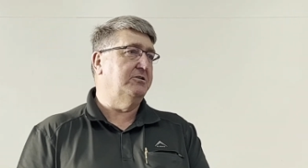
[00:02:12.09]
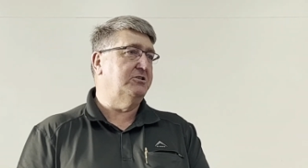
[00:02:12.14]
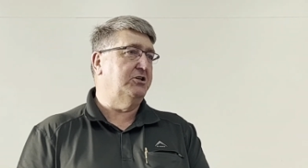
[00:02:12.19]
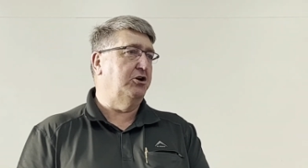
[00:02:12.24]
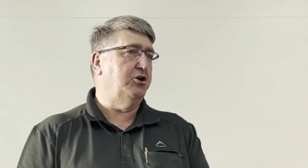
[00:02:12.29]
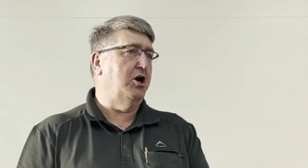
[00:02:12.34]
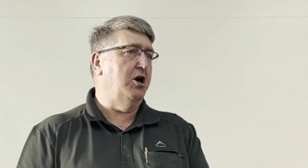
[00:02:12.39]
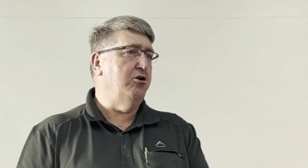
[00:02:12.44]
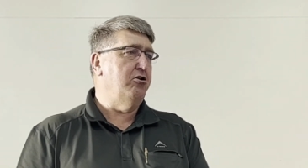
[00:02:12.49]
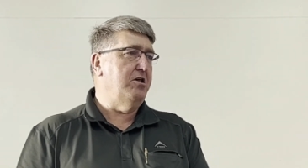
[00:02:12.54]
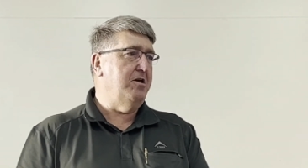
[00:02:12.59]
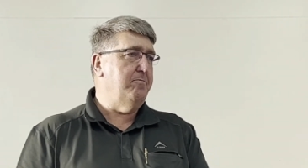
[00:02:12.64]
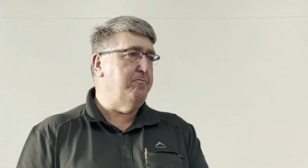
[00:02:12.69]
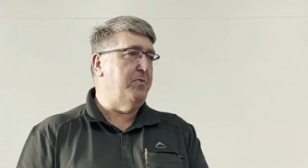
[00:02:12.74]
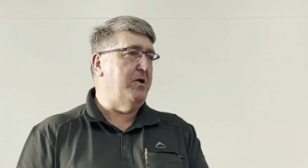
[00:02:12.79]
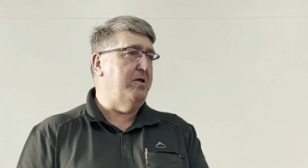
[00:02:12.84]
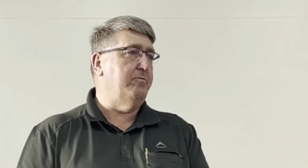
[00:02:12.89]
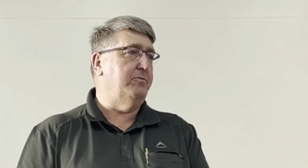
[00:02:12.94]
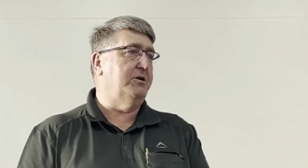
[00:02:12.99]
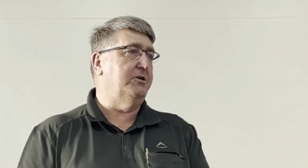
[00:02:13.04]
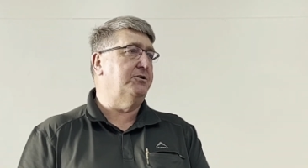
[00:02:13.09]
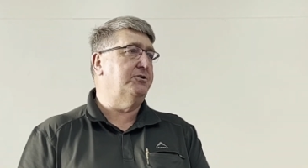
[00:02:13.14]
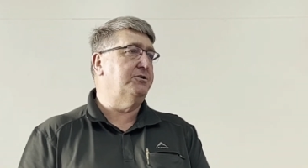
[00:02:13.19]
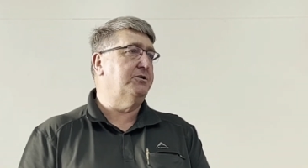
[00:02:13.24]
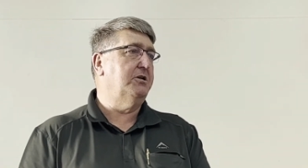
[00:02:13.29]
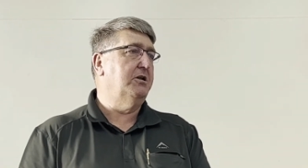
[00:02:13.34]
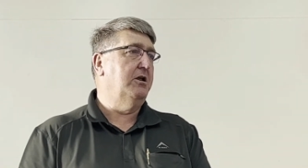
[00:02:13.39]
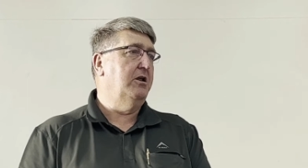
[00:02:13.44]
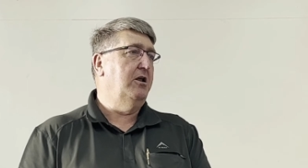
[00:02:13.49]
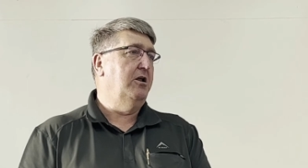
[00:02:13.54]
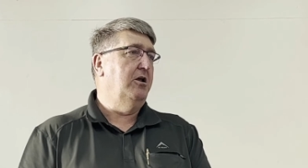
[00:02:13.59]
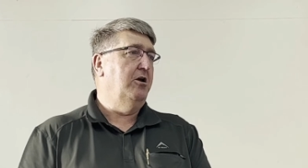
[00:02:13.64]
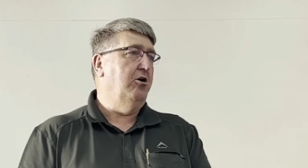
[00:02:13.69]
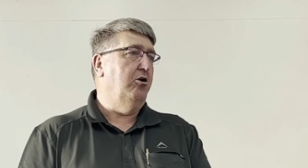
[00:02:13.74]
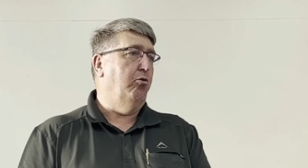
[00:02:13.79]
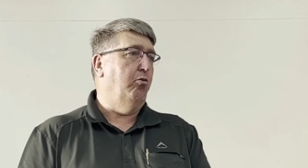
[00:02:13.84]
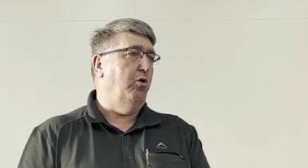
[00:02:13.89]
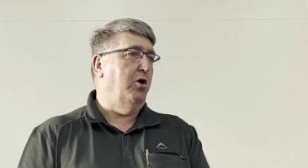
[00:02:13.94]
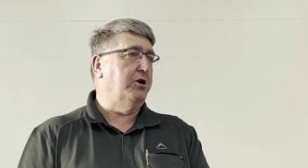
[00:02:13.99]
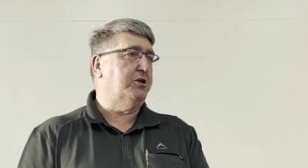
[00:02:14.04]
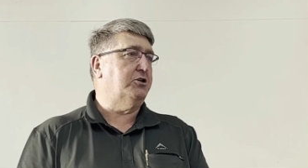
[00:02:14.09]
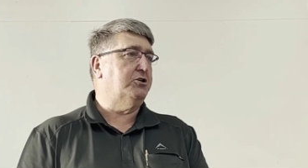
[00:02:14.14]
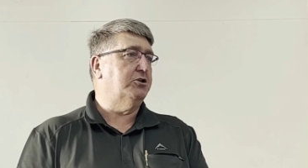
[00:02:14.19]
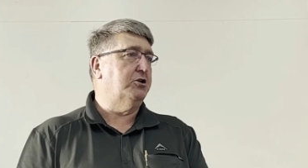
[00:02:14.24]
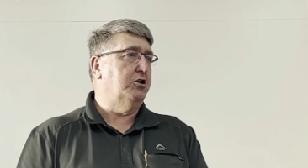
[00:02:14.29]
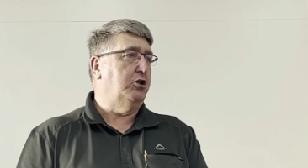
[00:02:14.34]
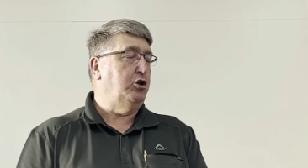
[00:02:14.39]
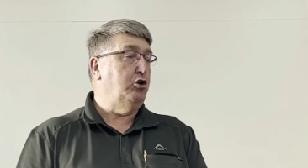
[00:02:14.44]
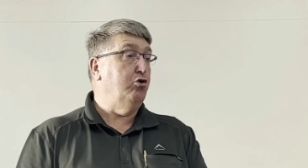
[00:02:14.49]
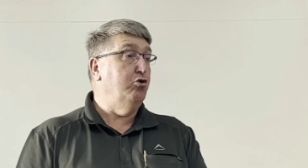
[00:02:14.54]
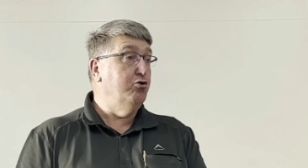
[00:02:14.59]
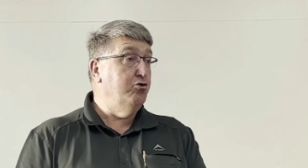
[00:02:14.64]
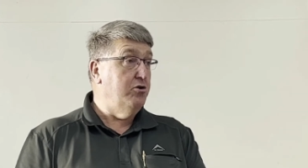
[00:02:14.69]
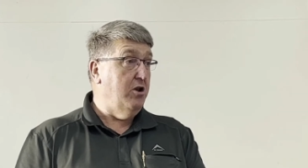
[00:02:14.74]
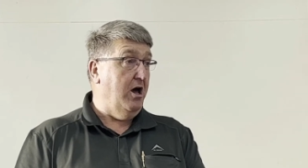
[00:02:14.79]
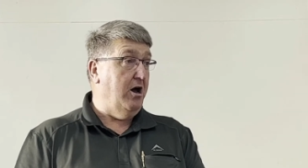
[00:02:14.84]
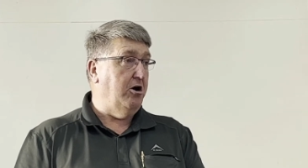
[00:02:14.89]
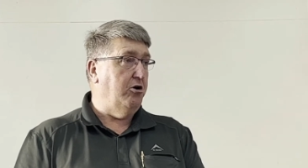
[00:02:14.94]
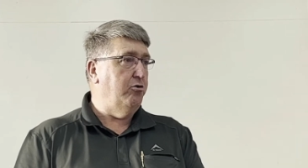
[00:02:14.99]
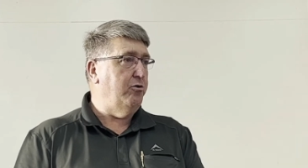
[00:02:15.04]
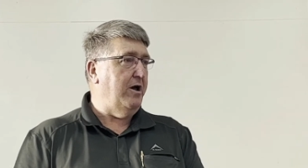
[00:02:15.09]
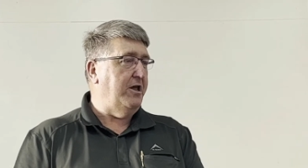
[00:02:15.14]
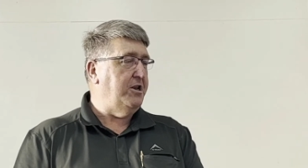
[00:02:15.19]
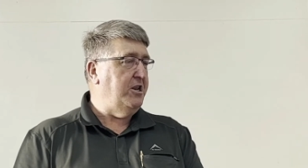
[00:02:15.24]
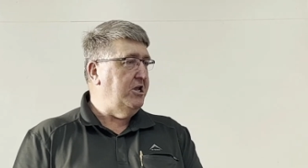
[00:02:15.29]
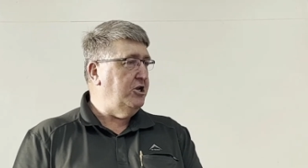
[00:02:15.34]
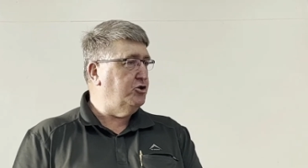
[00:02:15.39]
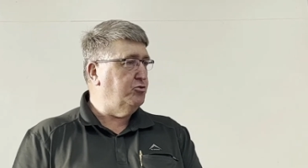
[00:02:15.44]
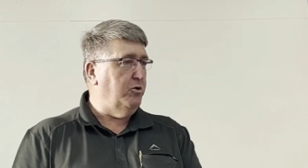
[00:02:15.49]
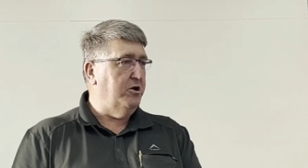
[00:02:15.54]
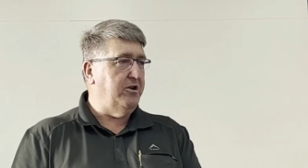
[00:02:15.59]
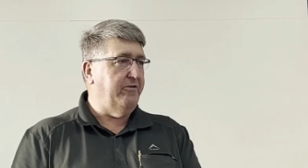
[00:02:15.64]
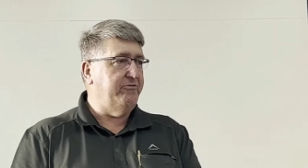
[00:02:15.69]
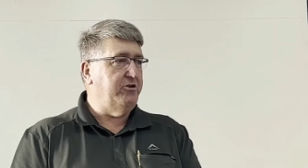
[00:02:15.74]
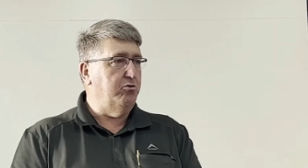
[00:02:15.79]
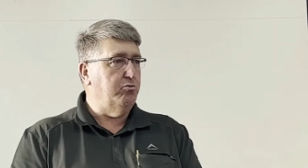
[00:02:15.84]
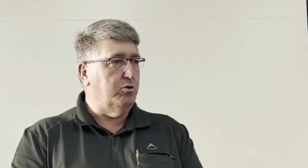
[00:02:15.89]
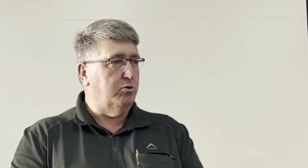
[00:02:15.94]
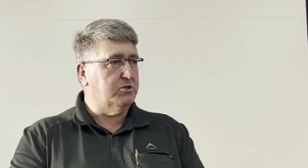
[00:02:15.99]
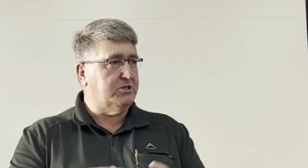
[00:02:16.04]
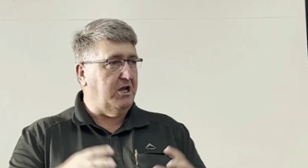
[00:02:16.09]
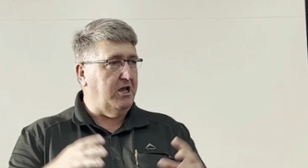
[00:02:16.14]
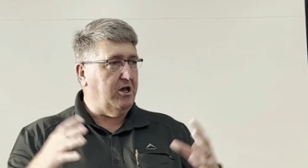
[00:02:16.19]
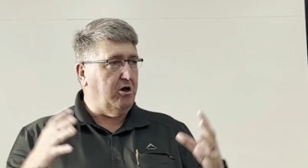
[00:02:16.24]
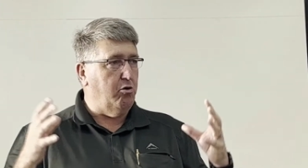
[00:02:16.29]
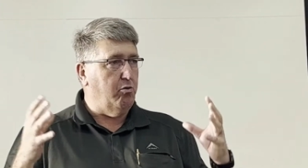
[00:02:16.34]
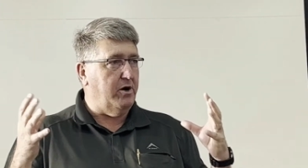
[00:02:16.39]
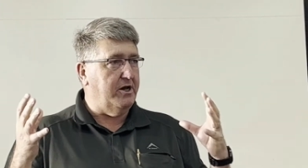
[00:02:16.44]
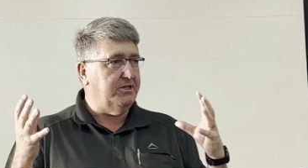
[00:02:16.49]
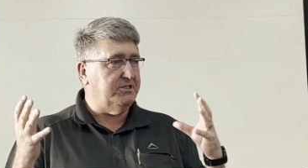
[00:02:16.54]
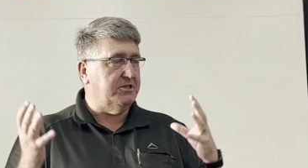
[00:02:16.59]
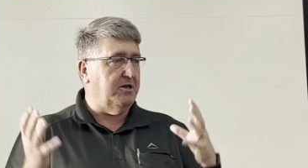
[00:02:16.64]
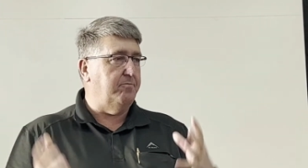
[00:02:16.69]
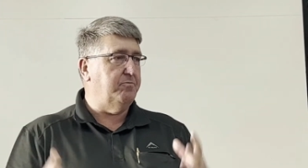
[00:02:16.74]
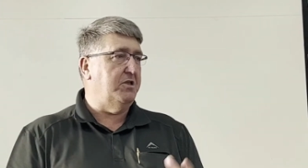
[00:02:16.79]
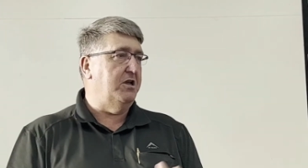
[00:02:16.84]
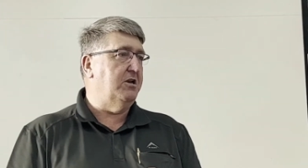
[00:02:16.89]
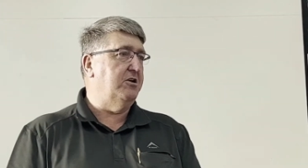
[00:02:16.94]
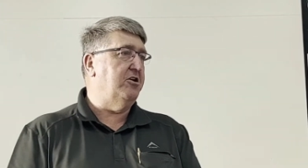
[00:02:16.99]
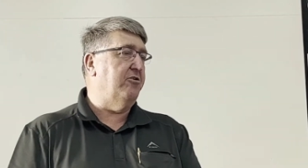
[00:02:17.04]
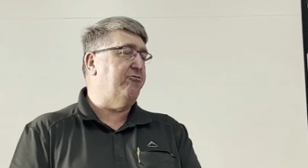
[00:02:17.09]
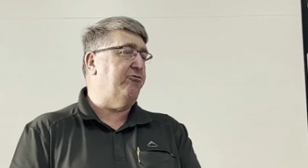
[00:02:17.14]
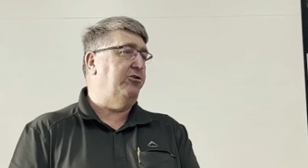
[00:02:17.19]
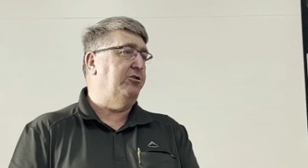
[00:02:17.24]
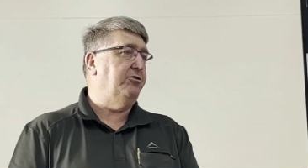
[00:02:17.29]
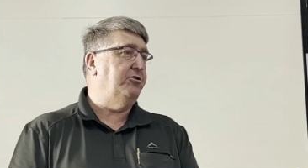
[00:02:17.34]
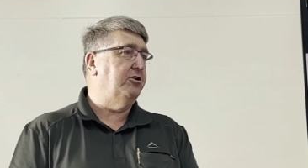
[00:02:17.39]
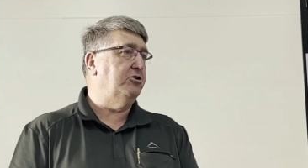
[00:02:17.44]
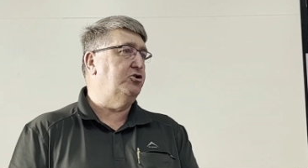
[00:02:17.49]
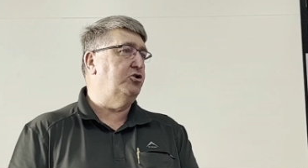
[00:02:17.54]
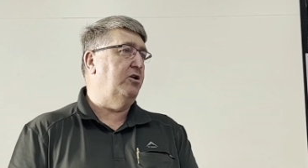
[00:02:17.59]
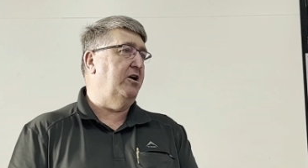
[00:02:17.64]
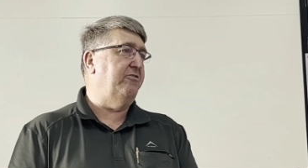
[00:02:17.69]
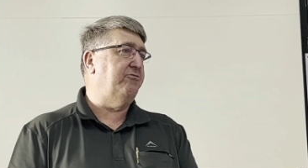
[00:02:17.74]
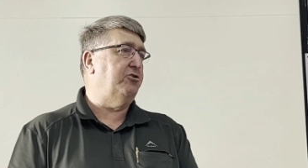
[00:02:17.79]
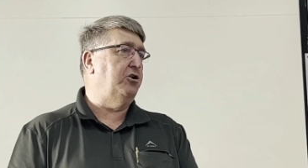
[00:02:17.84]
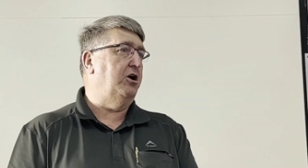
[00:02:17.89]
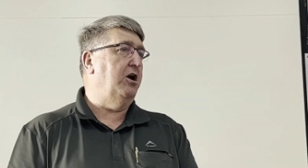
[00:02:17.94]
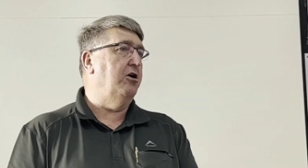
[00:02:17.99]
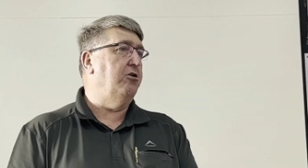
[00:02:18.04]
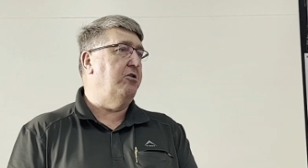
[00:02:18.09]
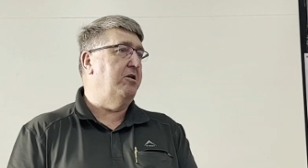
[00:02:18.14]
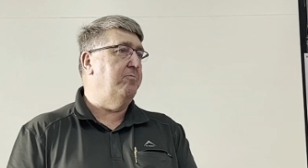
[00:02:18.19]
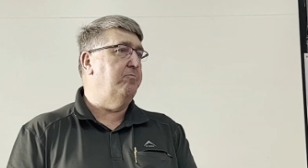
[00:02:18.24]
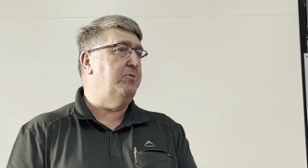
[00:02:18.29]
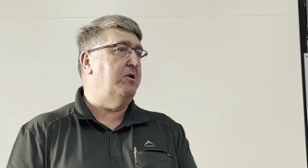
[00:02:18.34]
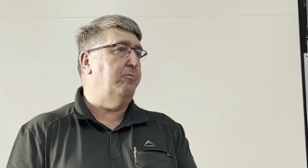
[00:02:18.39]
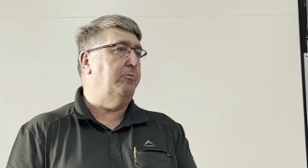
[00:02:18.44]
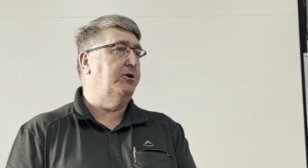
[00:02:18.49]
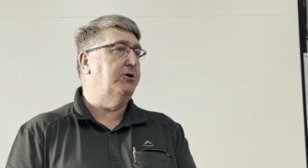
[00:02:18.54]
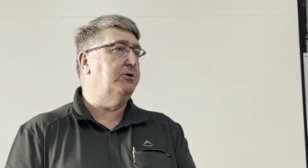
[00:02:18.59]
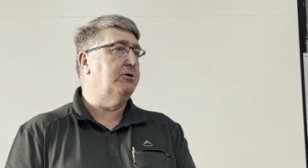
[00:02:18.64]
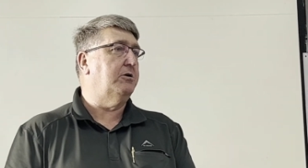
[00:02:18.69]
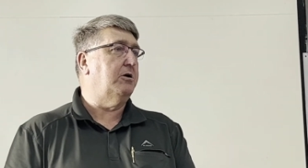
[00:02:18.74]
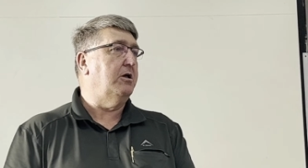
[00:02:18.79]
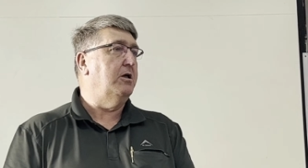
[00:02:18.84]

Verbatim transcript: So go and implement what you know, and each one of you will take away something different that you have to go and implement.